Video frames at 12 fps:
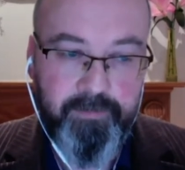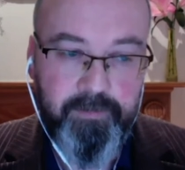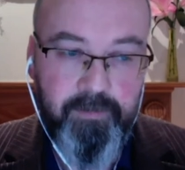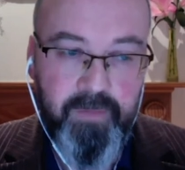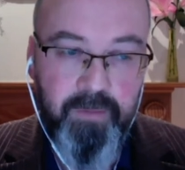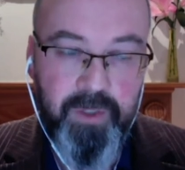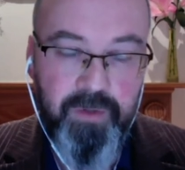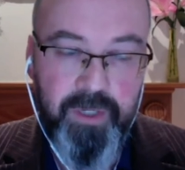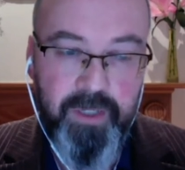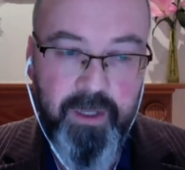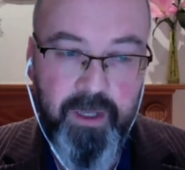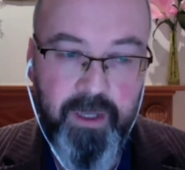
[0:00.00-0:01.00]

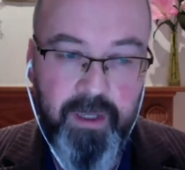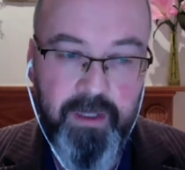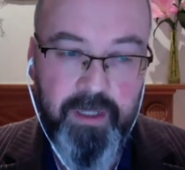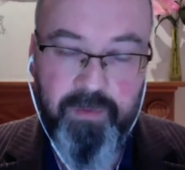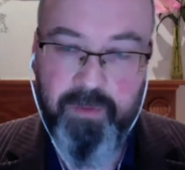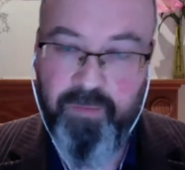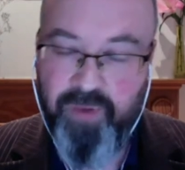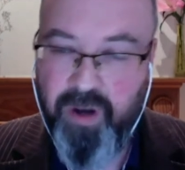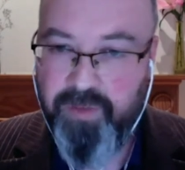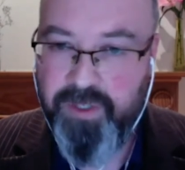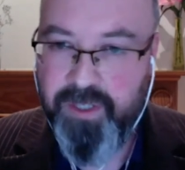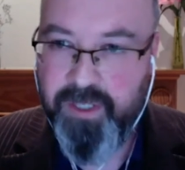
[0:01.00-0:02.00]
between different
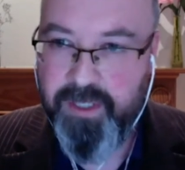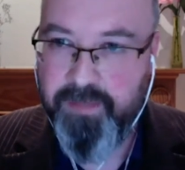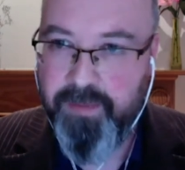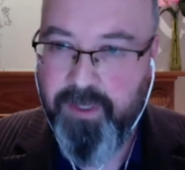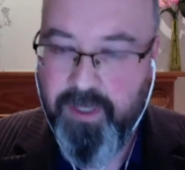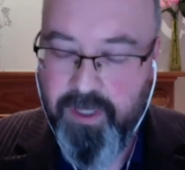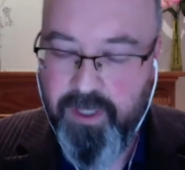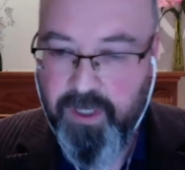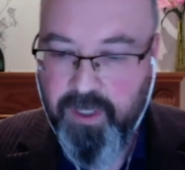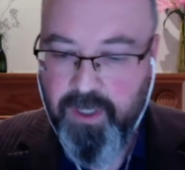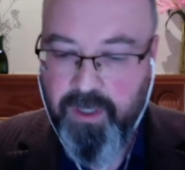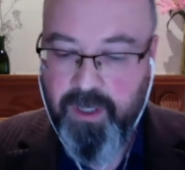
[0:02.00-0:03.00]
provinces.
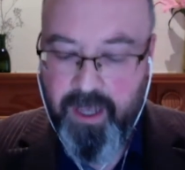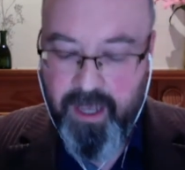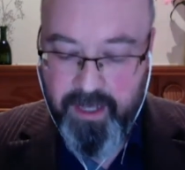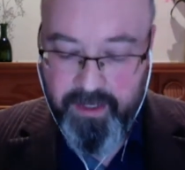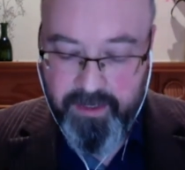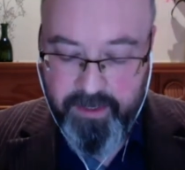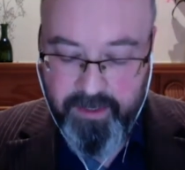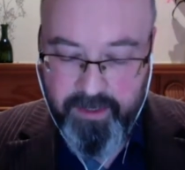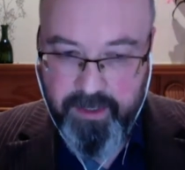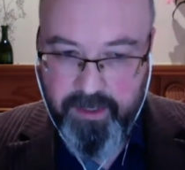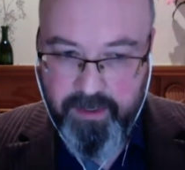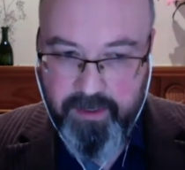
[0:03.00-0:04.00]
And
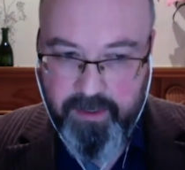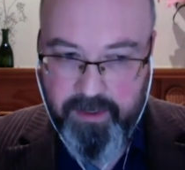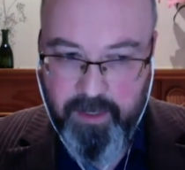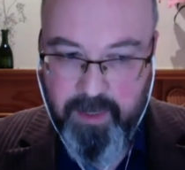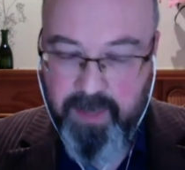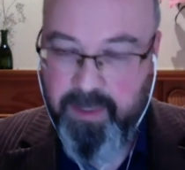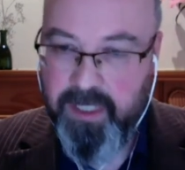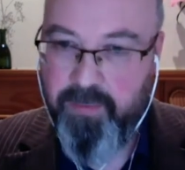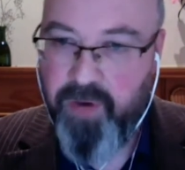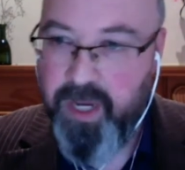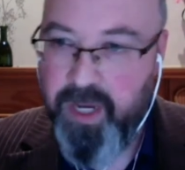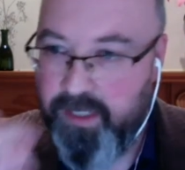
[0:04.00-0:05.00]
you may be
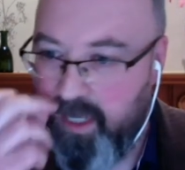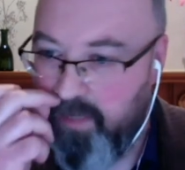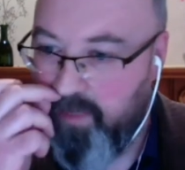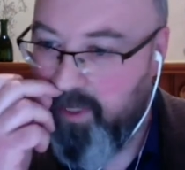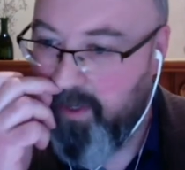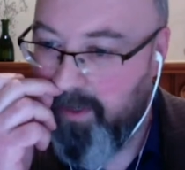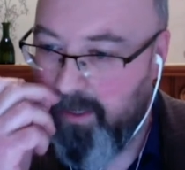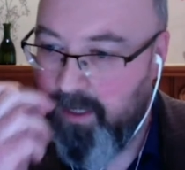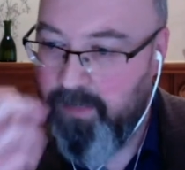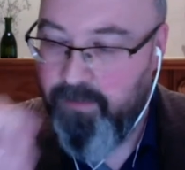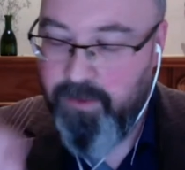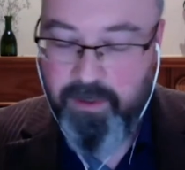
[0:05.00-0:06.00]
surprised at that, because
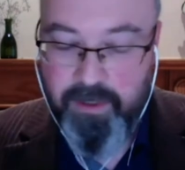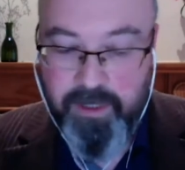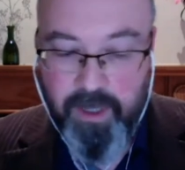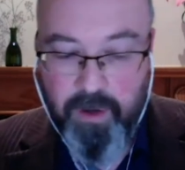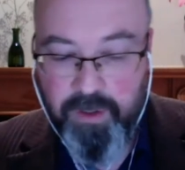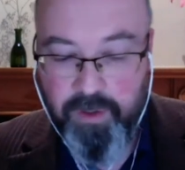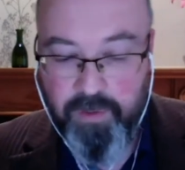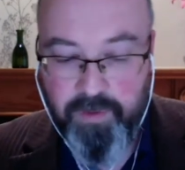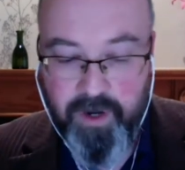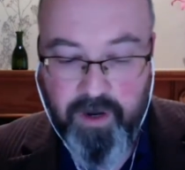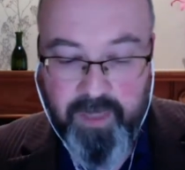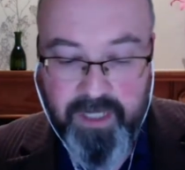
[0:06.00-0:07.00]
in the talk so
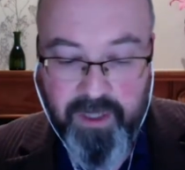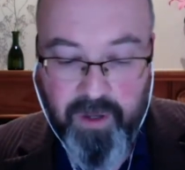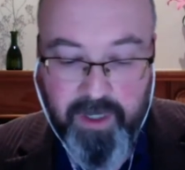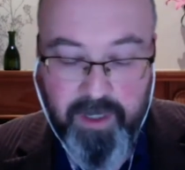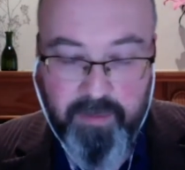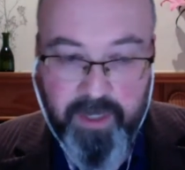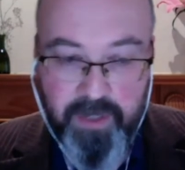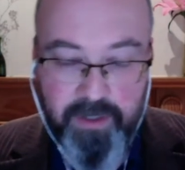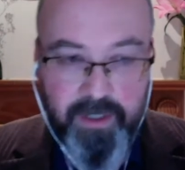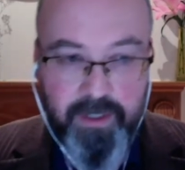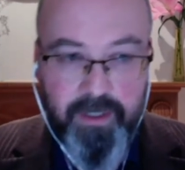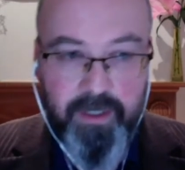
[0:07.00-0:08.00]
far, I've been talking about
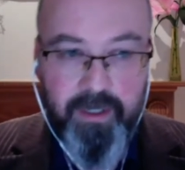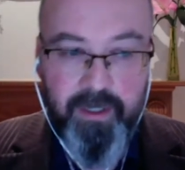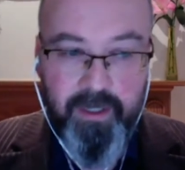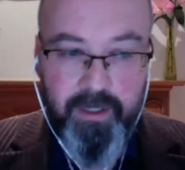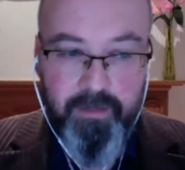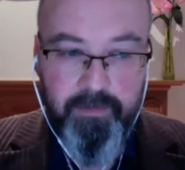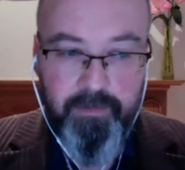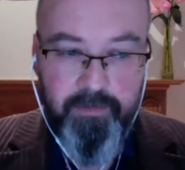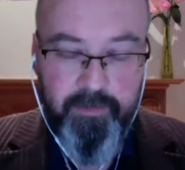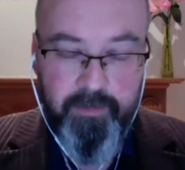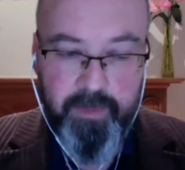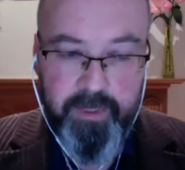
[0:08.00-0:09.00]

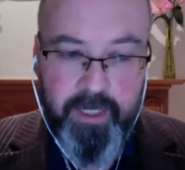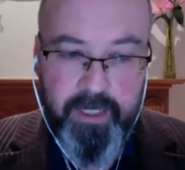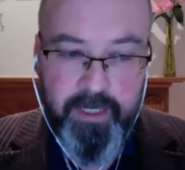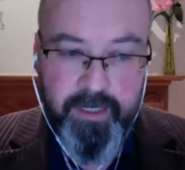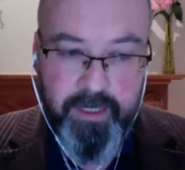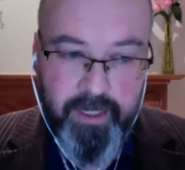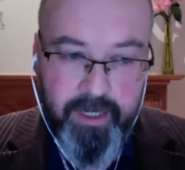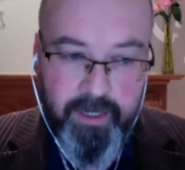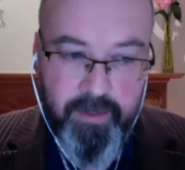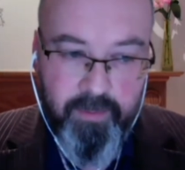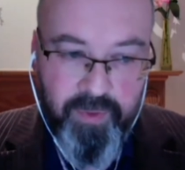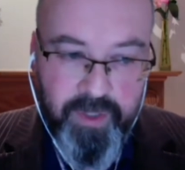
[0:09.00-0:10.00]
these
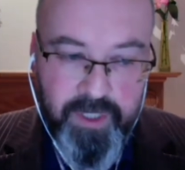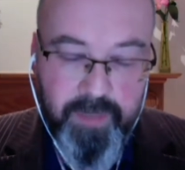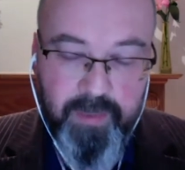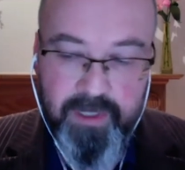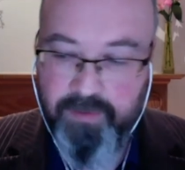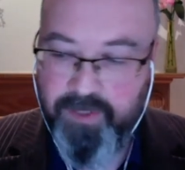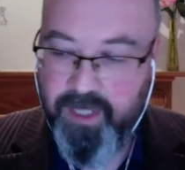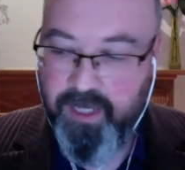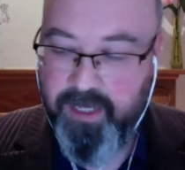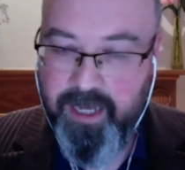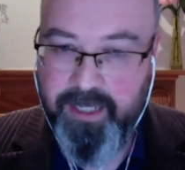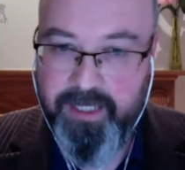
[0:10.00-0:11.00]
principles of
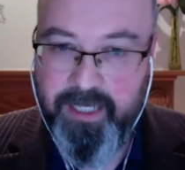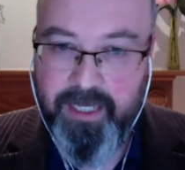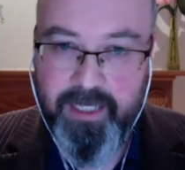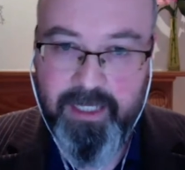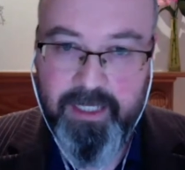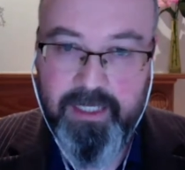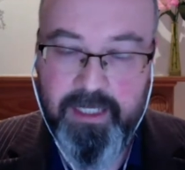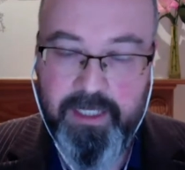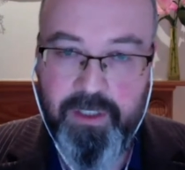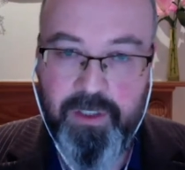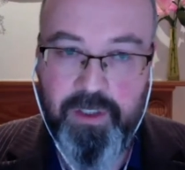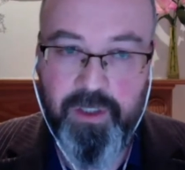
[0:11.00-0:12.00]

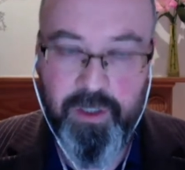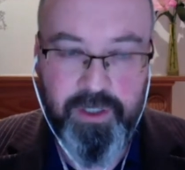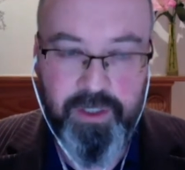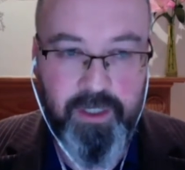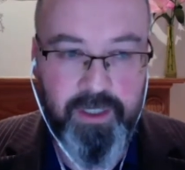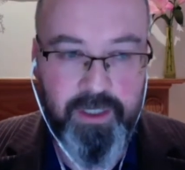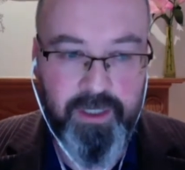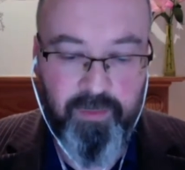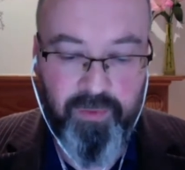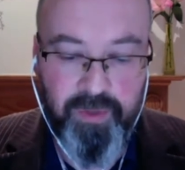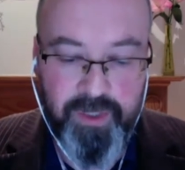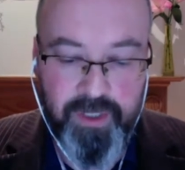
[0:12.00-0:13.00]
ideals, justice, the
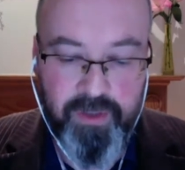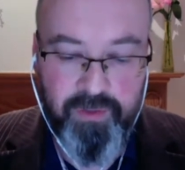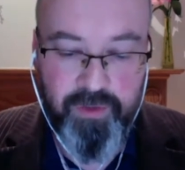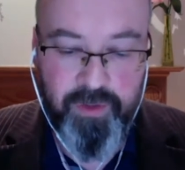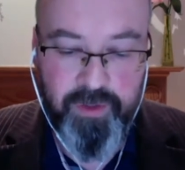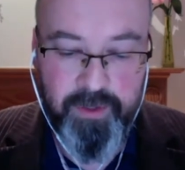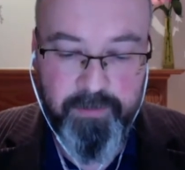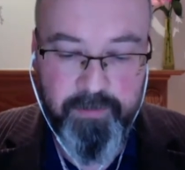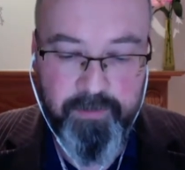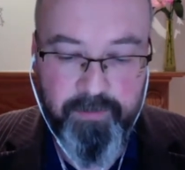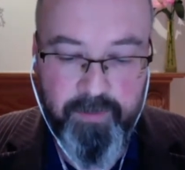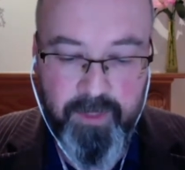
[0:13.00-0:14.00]
prince's truth.
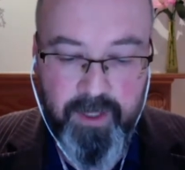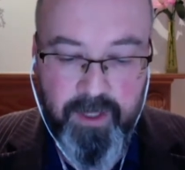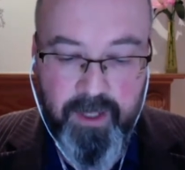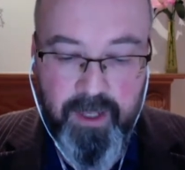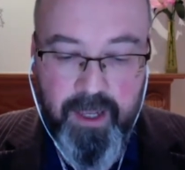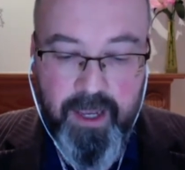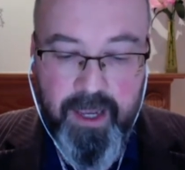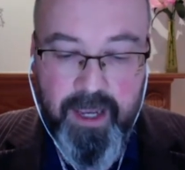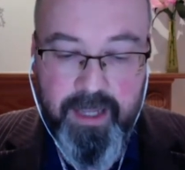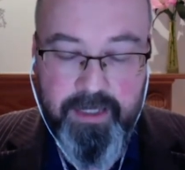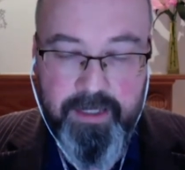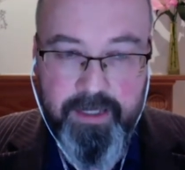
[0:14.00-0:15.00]

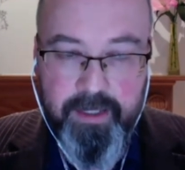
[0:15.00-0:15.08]
And